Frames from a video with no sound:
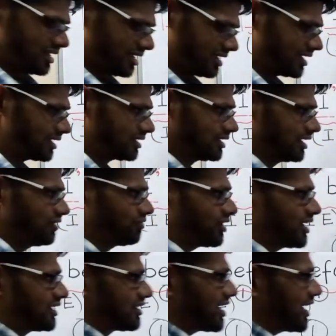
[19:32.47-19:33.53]
And if
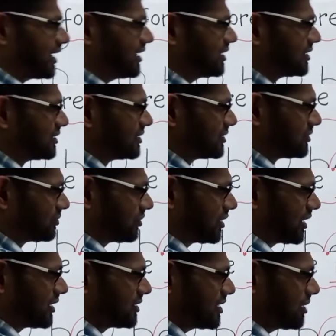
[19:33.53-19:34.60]
I write,
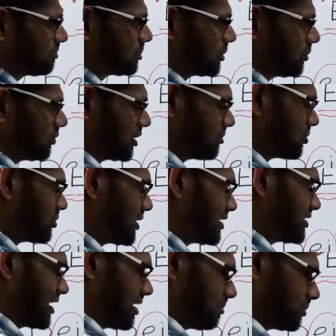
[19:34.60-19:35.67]
for example, one more
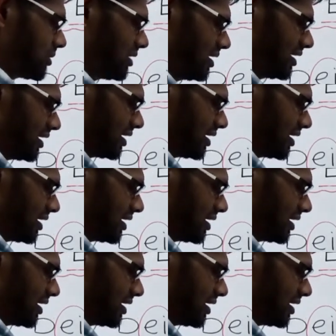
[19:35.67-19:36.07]
example,